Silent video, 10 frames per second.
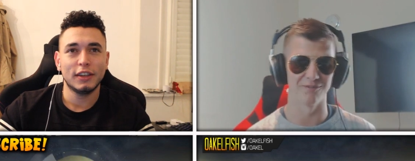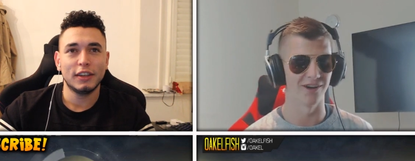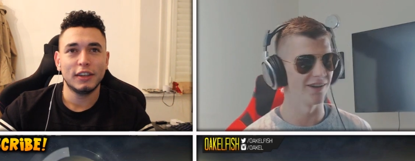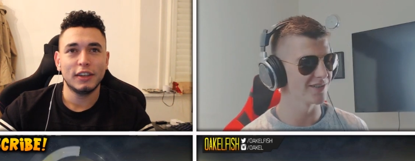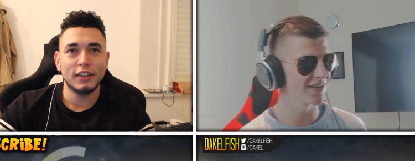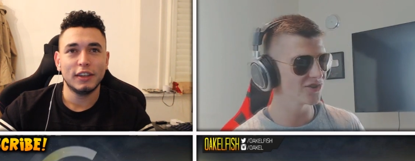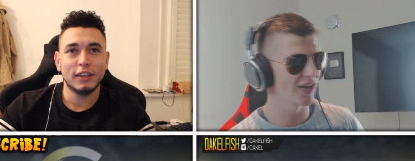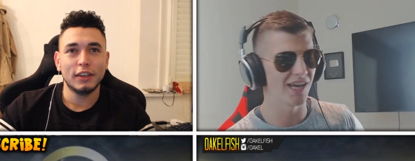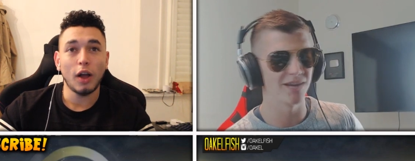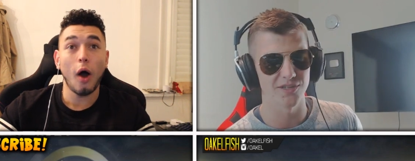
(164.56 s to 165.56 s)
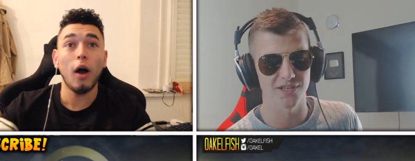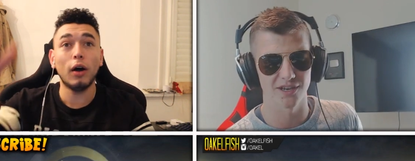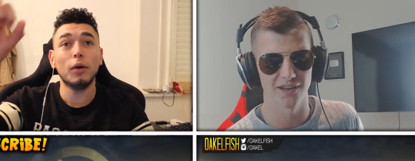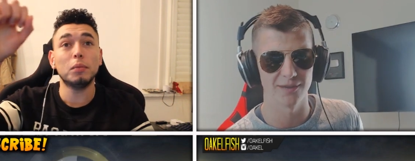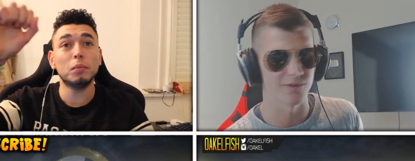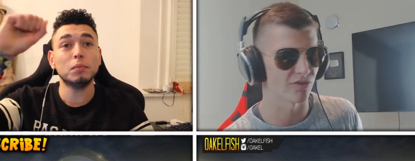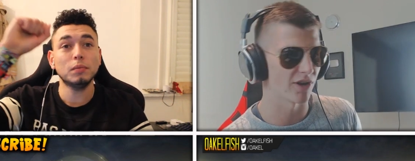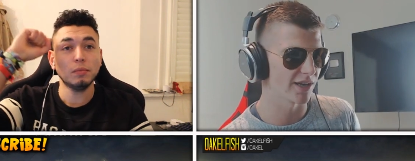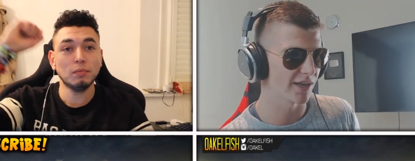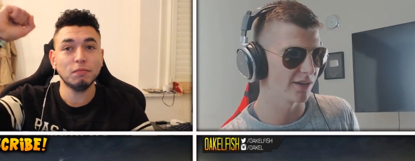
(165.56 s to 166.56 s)
Speaker 1: Well, it's actually Amy's. Uh, Amy's
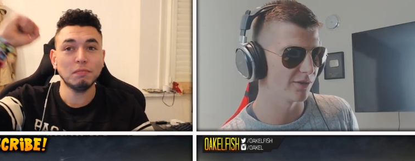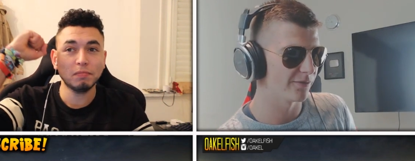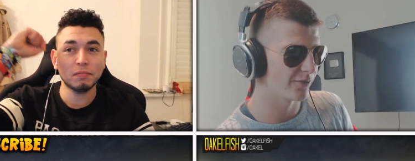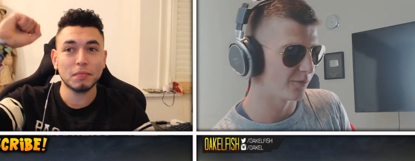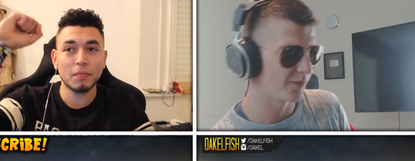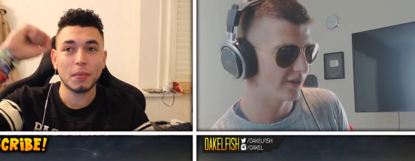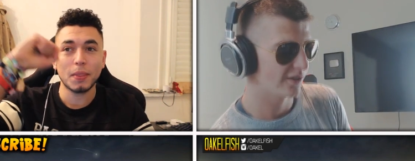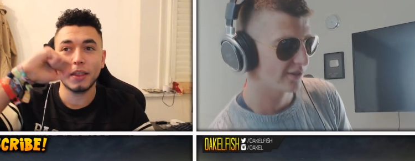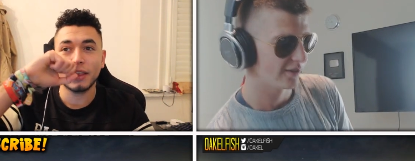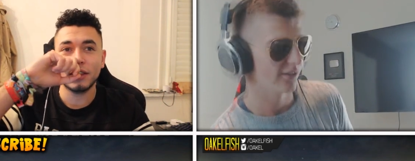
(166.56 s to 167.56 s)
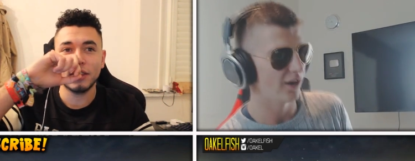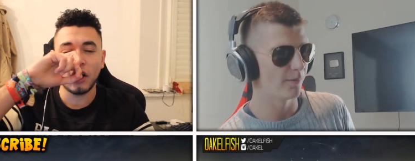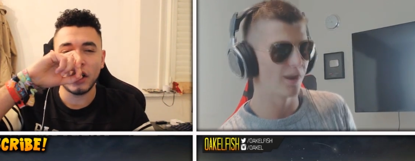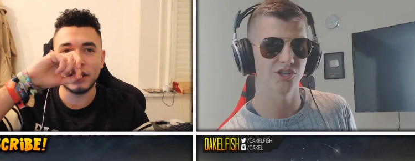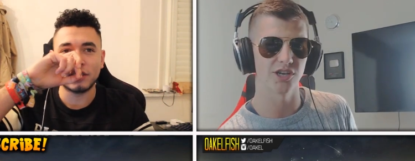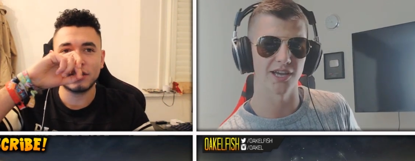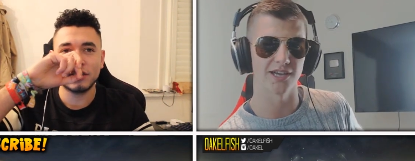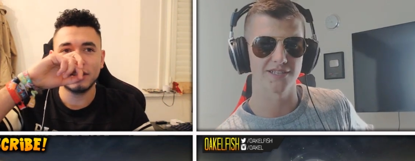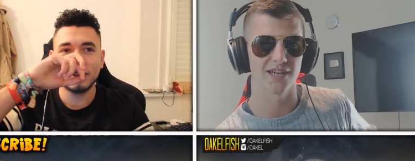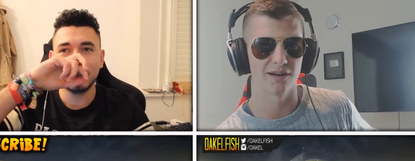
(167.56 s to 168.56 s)
granddad killed it for me. I'm actually nice.
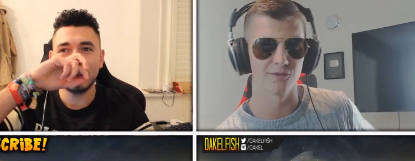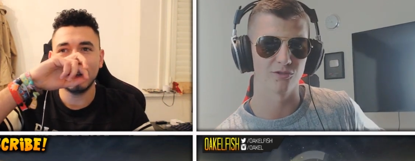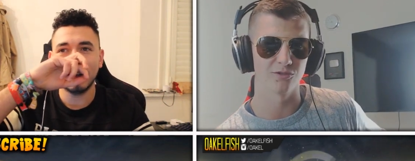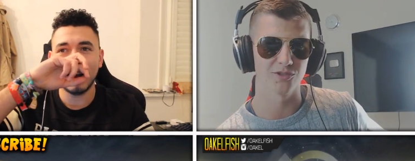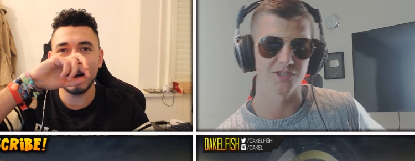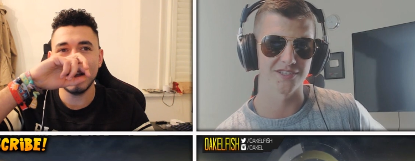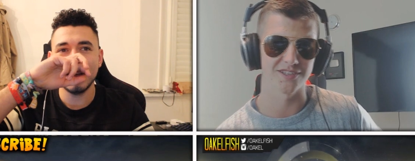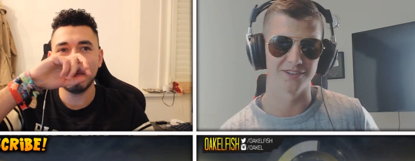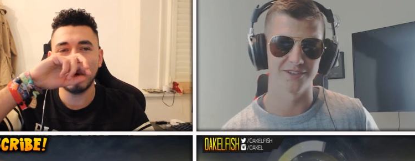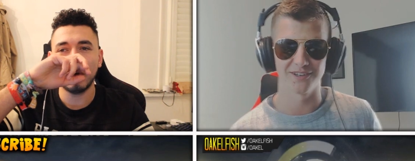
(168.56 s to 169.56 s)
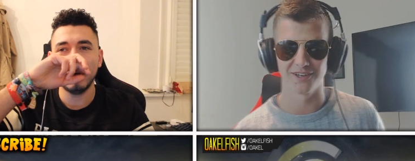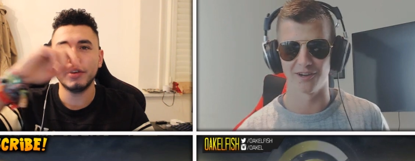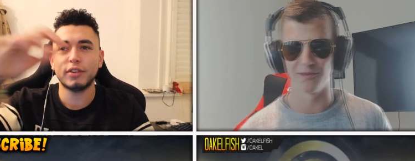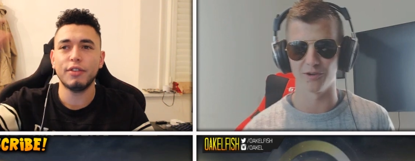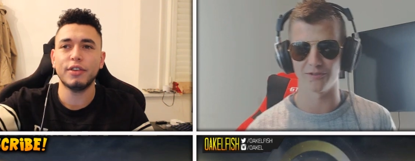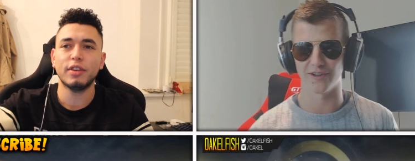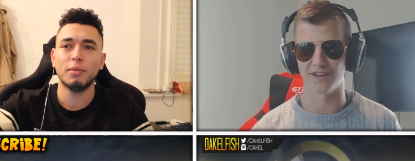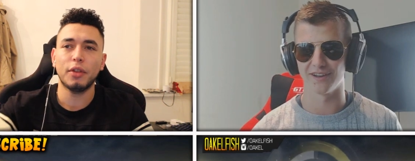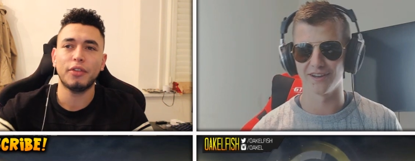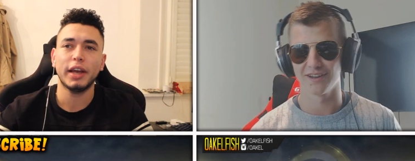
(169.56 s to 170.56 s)
against animal cruelty, so well, you know, if it's, if it's,
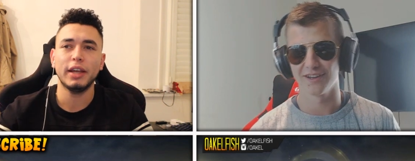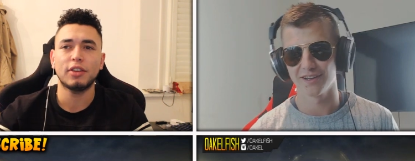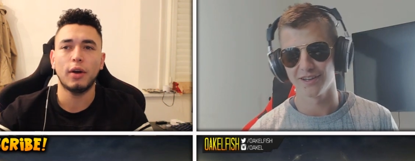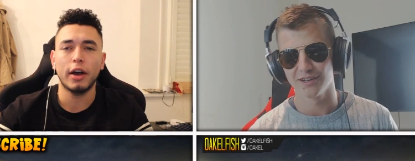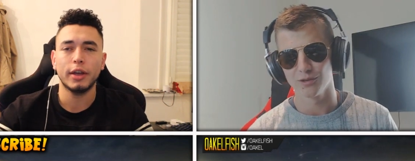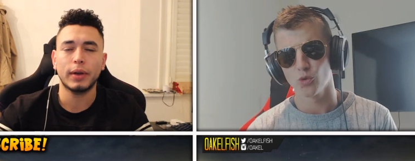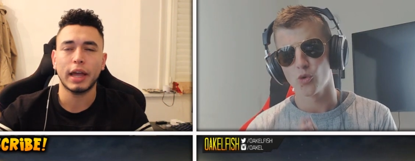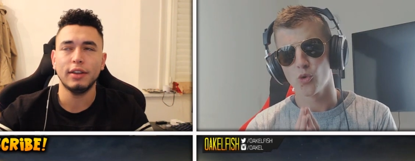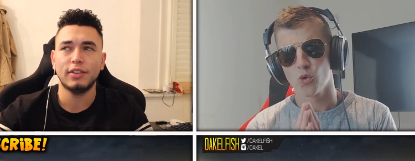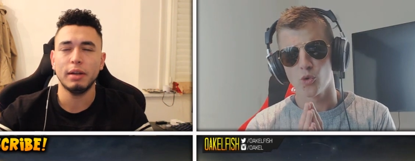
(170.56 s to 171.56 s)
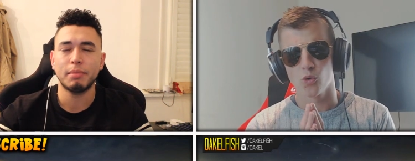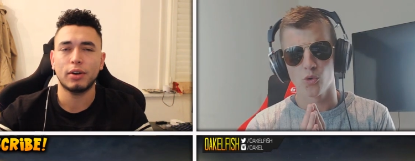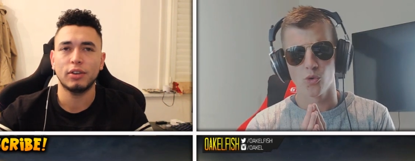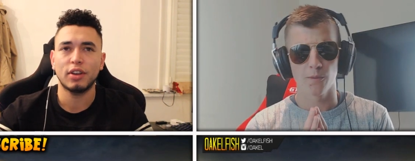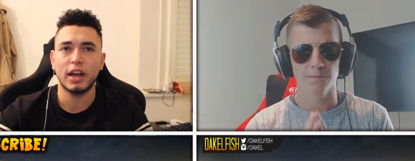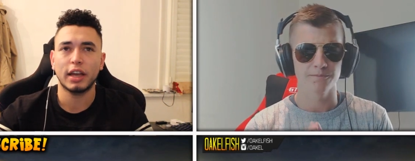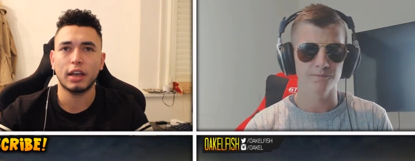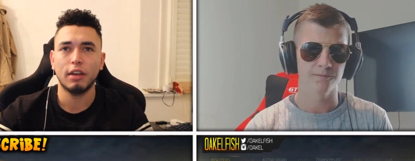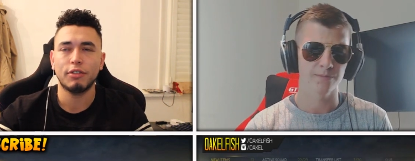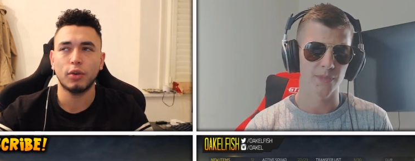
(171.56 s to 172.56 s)
Speaker 2: well, the thing is though, are you against it? Because like,
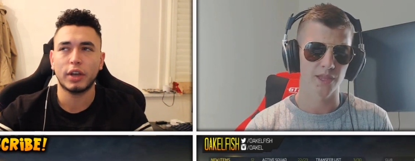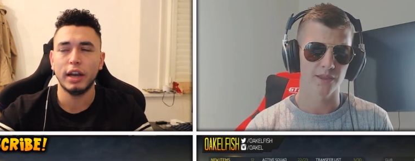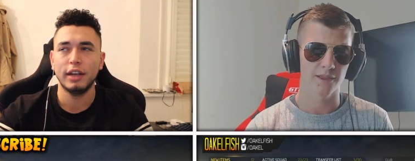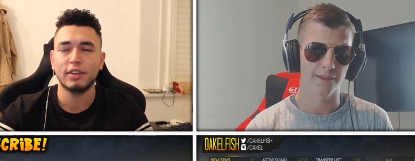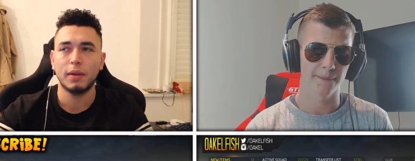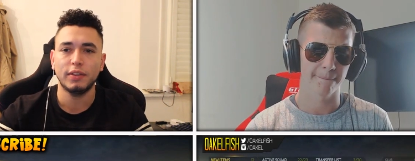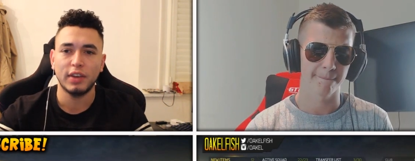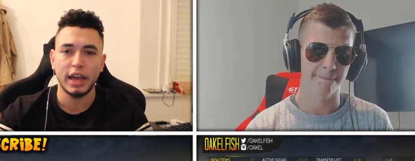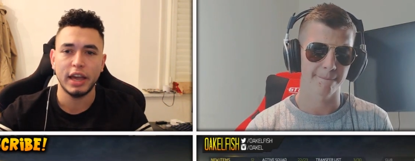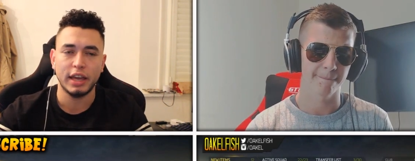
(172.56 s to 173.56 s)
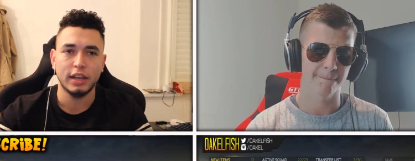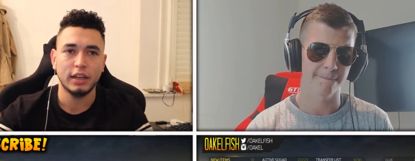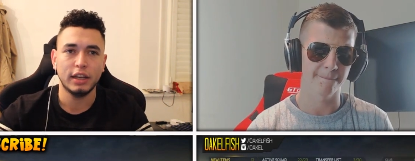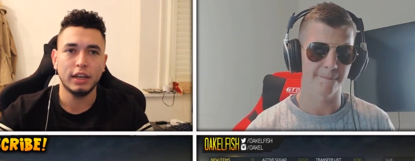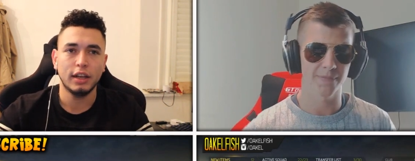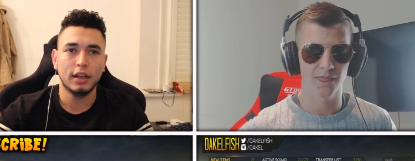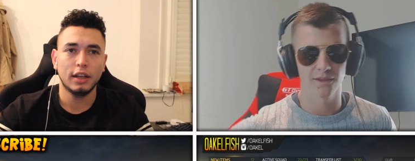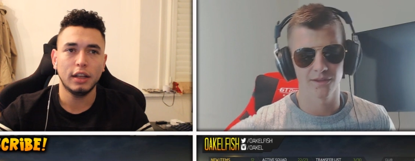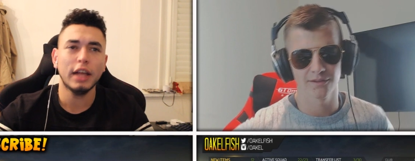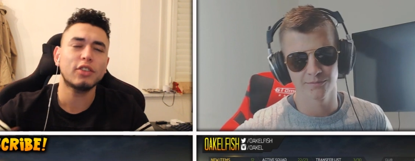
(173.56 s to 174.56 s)
if you're killing something to eat,
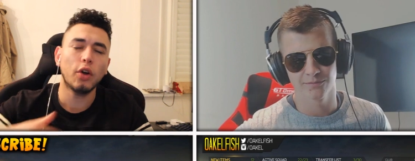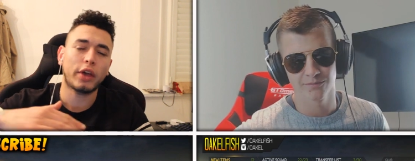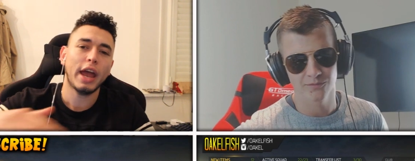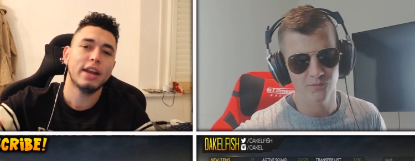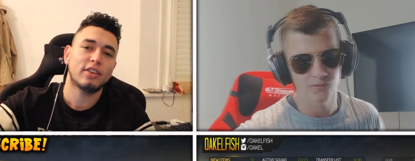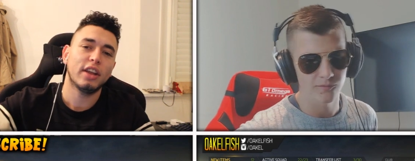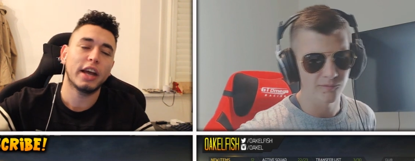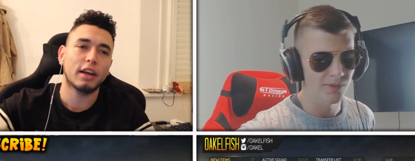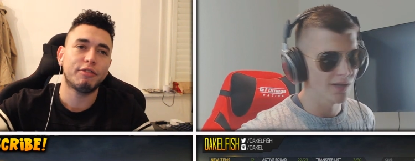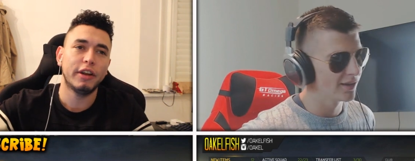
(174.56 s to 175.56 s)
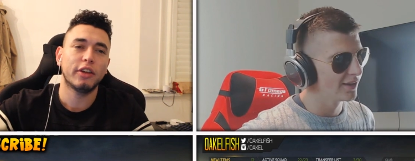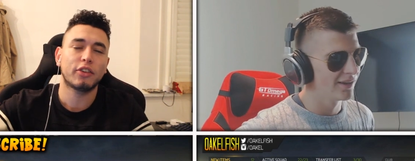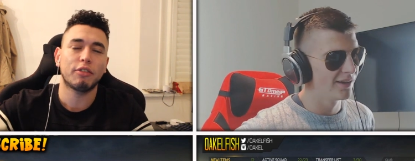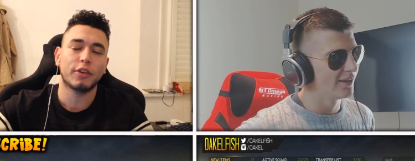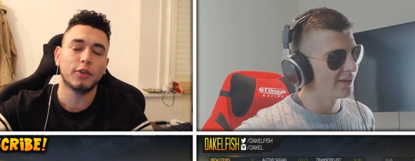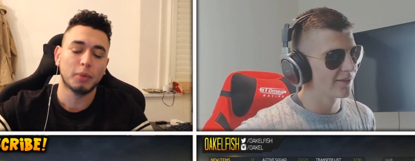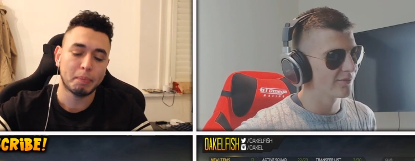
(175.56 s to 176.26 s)
let's not get into like a philosophical